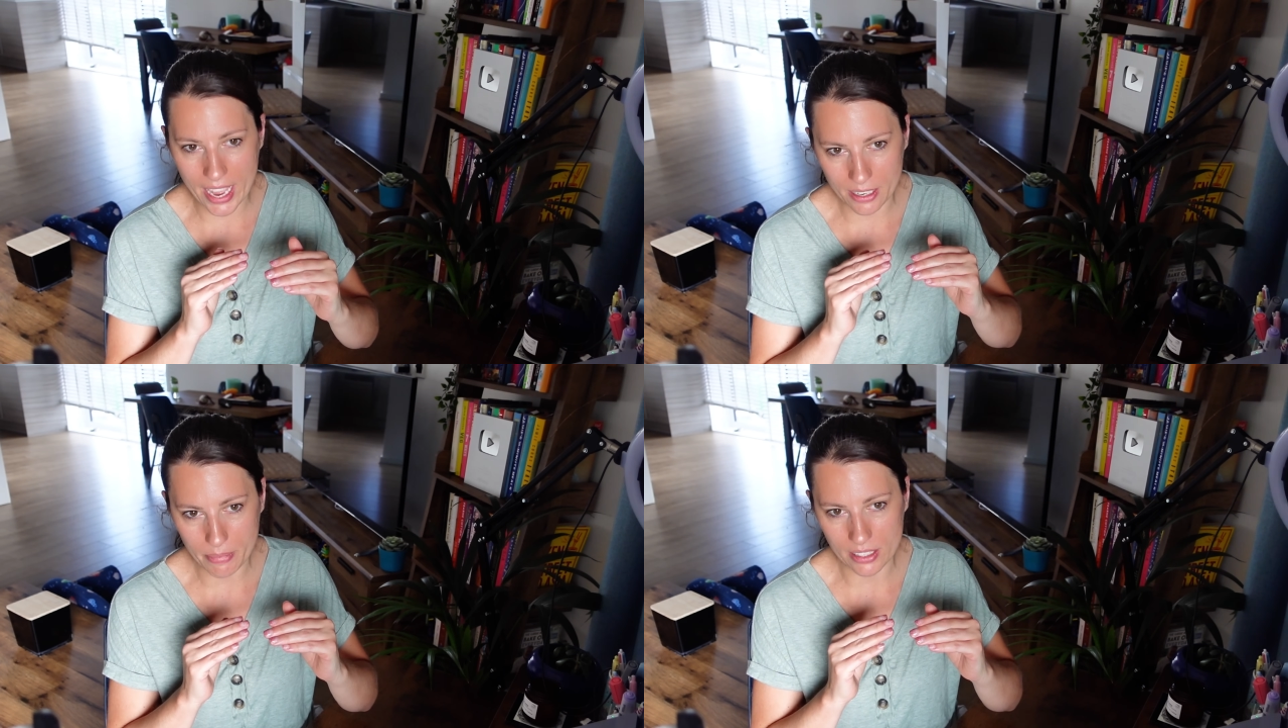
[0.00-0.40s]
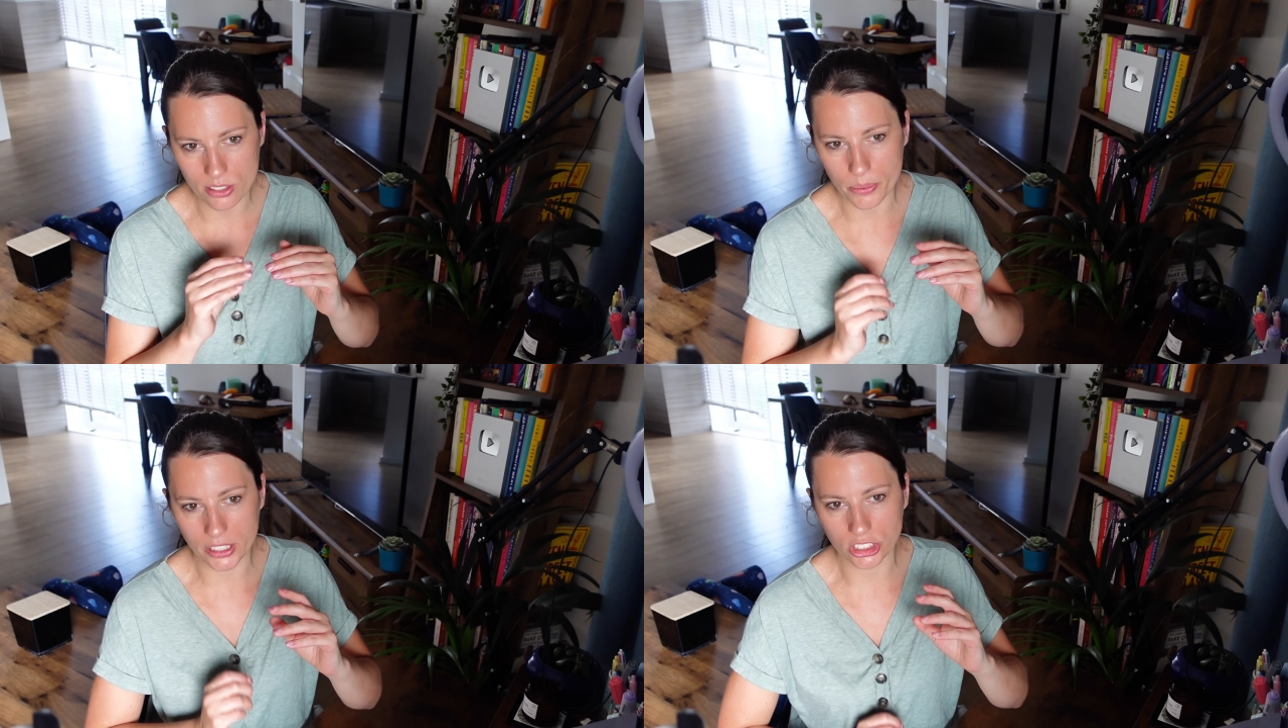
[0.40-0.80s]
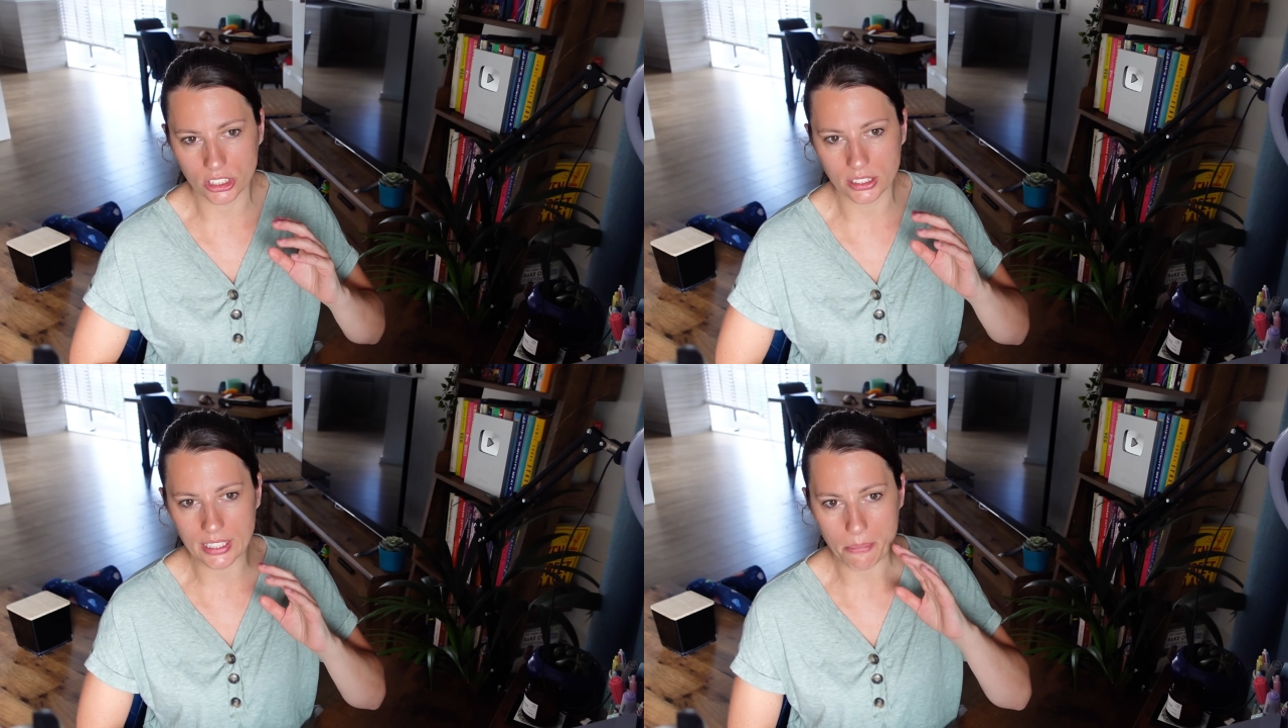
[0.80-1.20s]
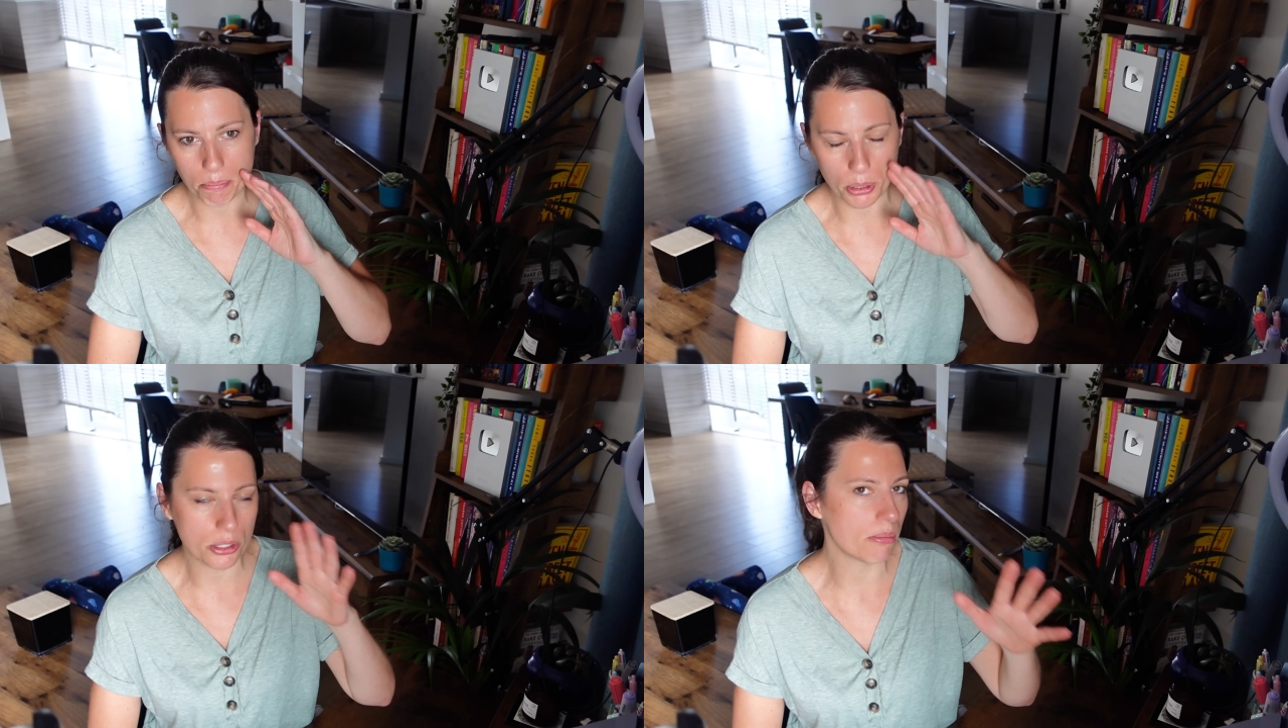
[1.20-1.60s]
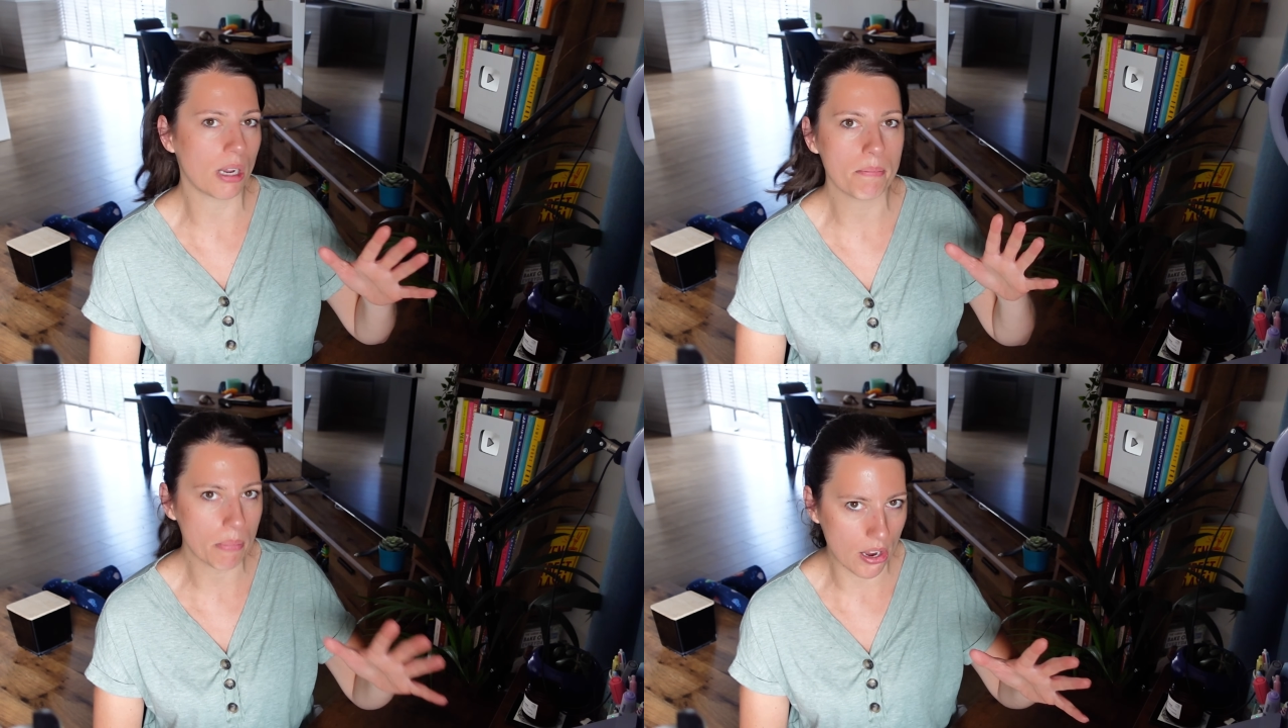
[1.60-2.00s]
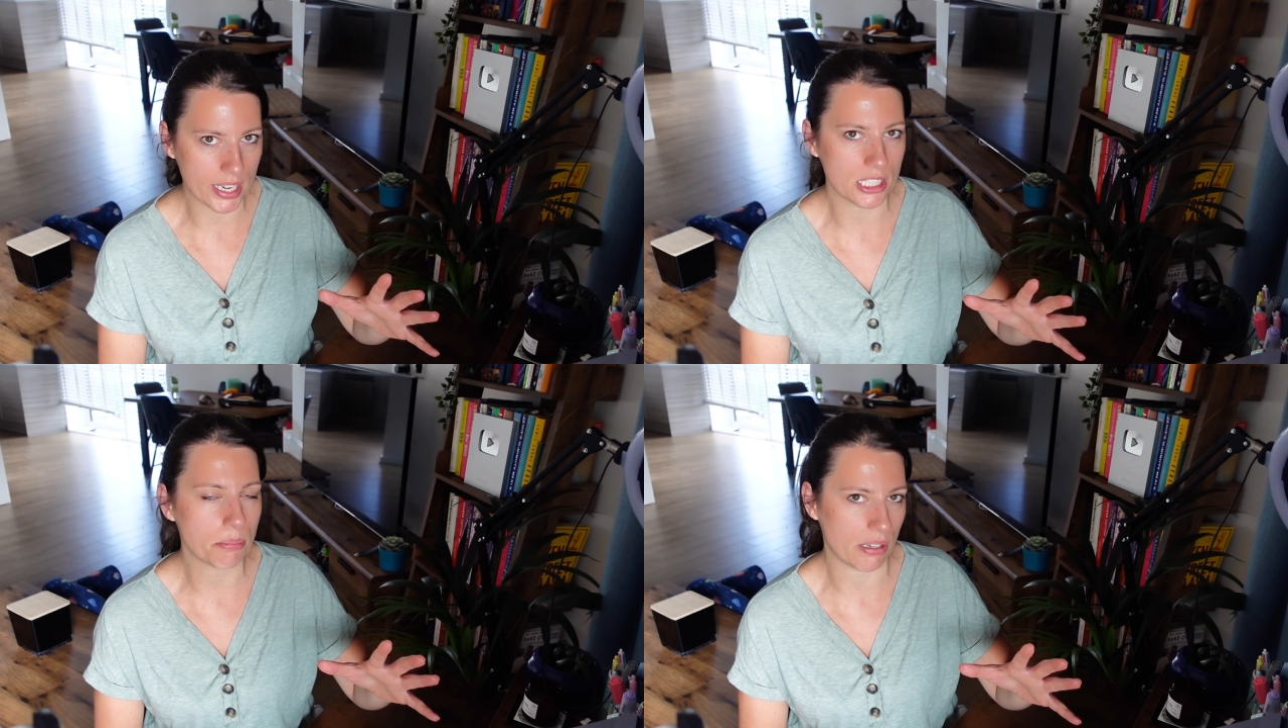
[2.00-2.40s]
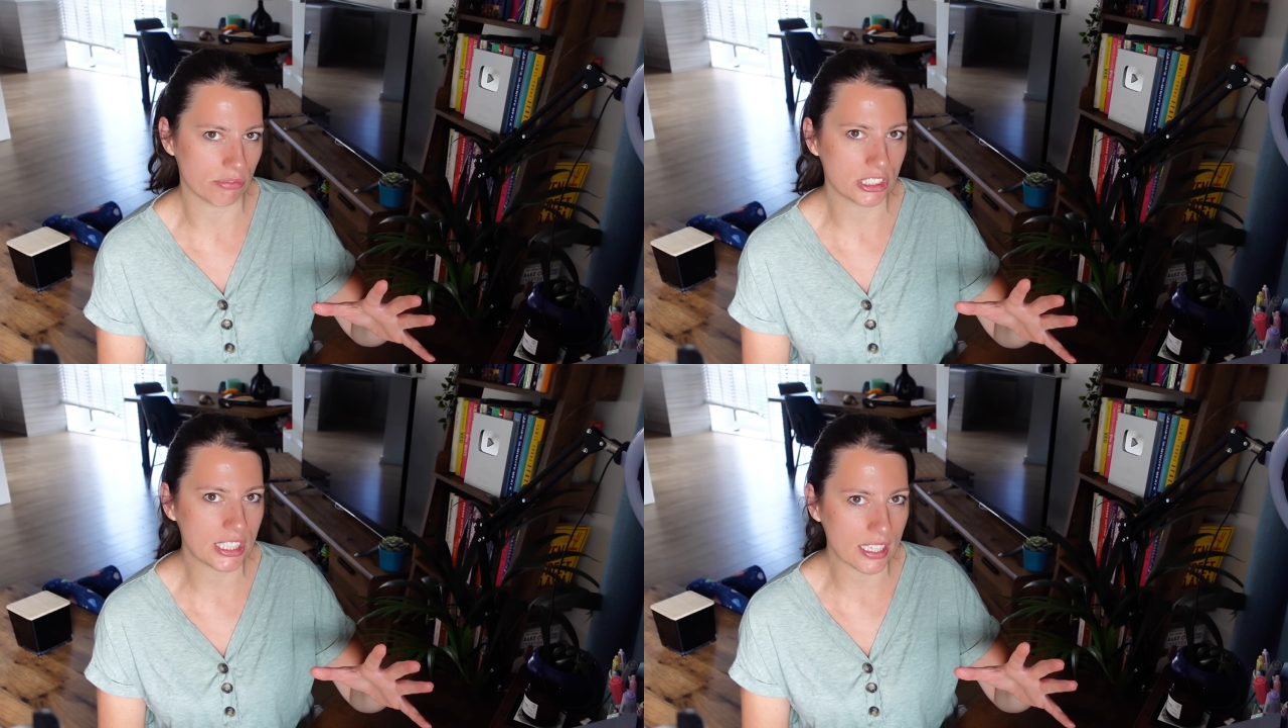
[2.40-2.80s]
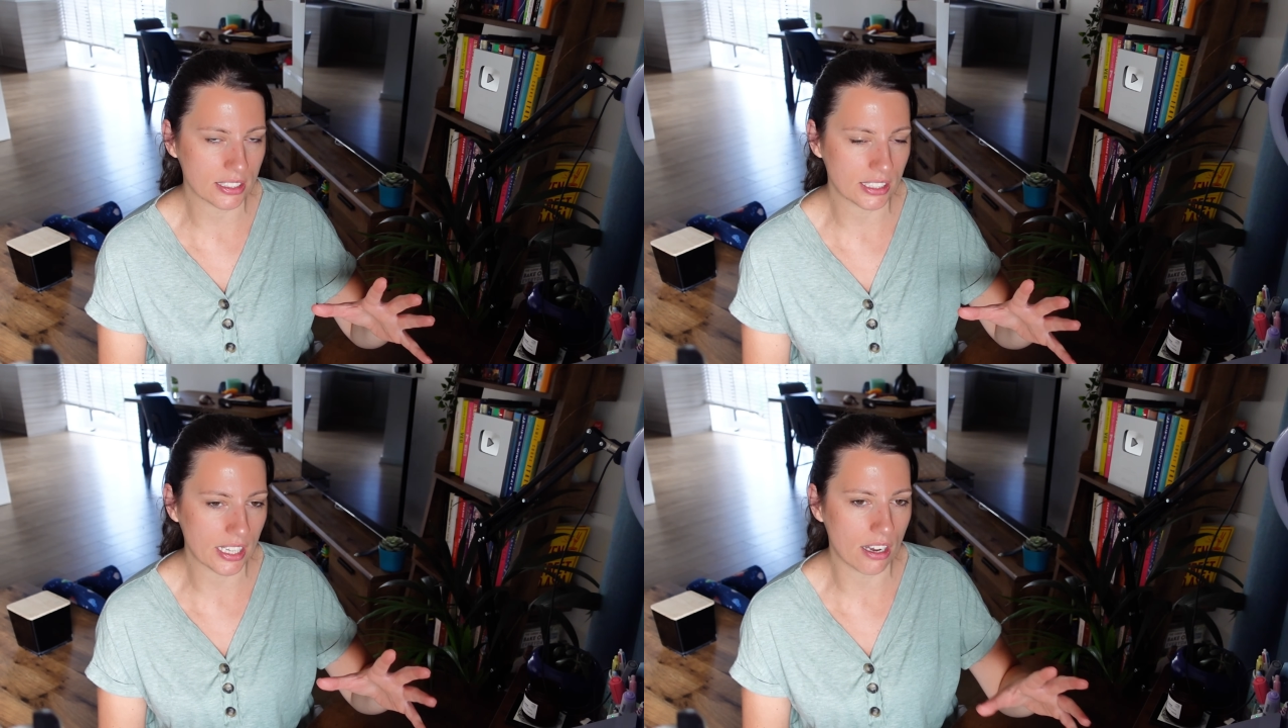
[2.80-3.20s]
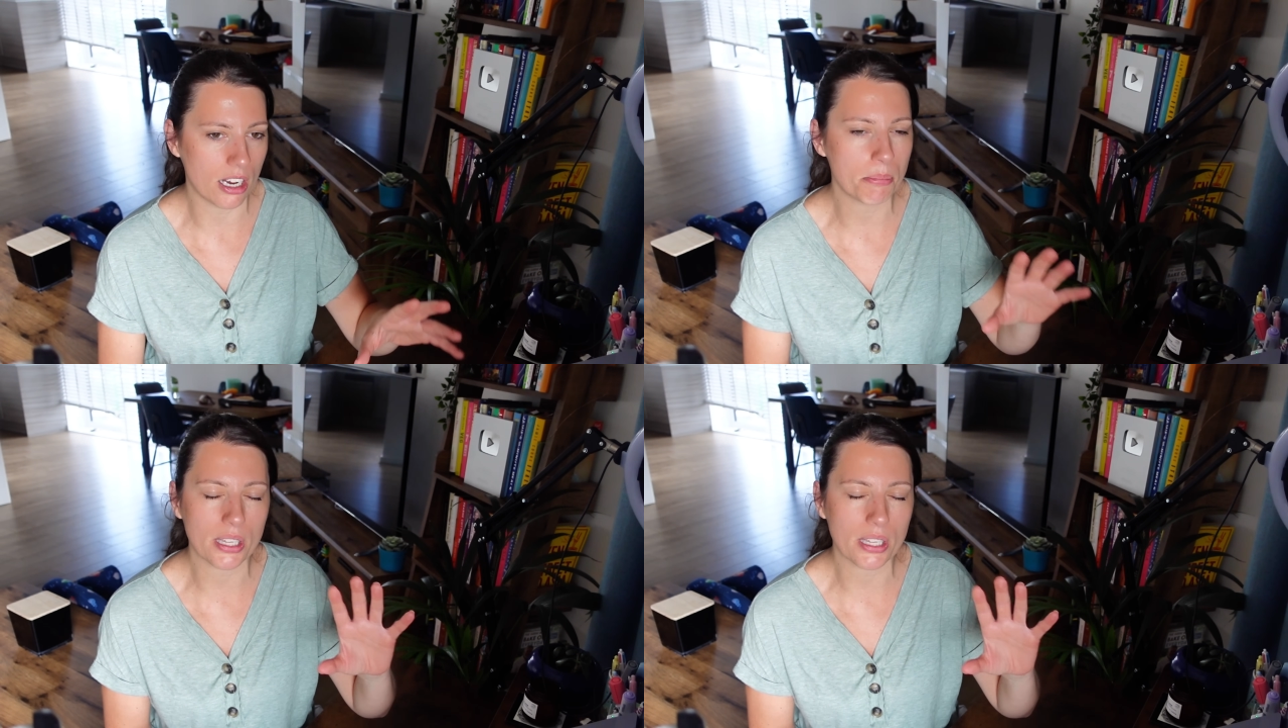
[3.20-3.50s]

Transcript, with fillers: any maths questions that blew my mind being ridiculously hard,